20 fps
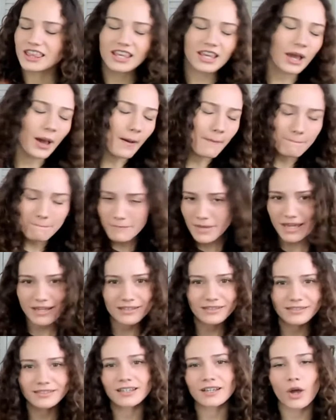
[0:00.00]
The
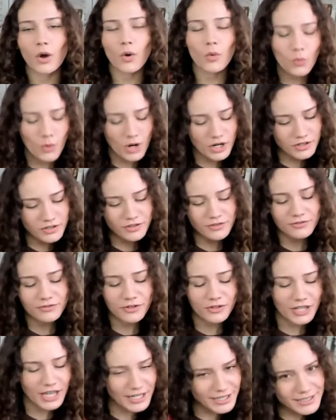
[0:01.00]
amazing,
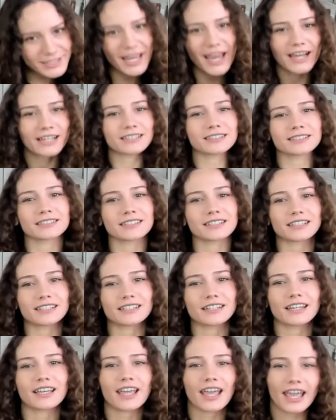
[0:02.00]
wonderful, and talented
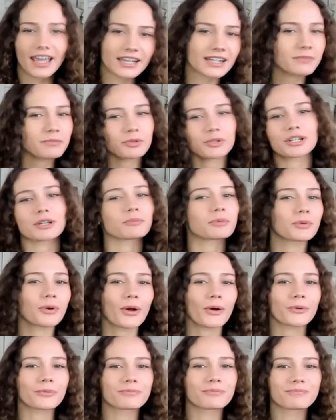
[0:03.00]
Anna Maria
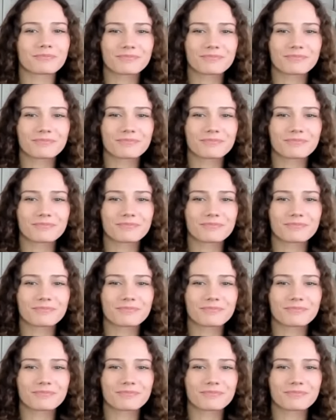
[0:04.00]
Barouh.